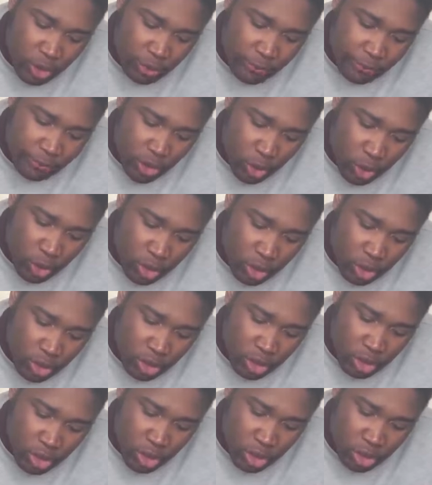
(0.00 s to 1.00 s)

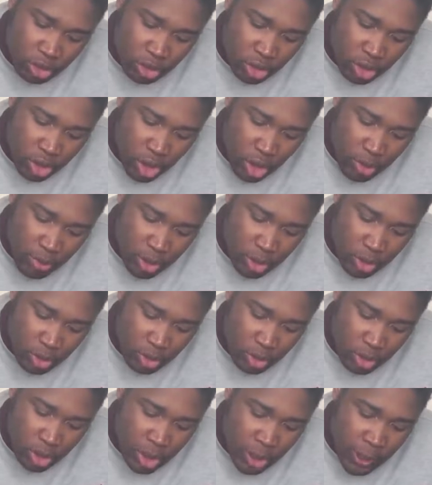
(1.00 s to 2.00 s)
focused,
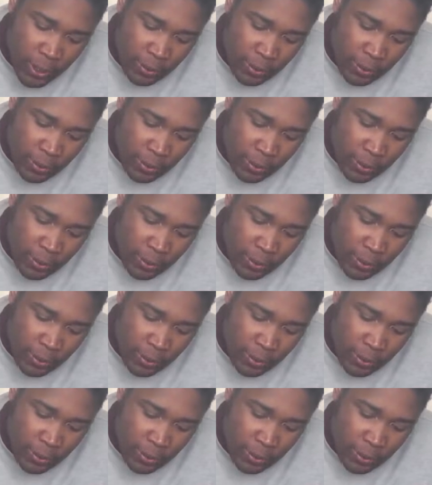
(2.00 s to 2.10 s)
non-terminal,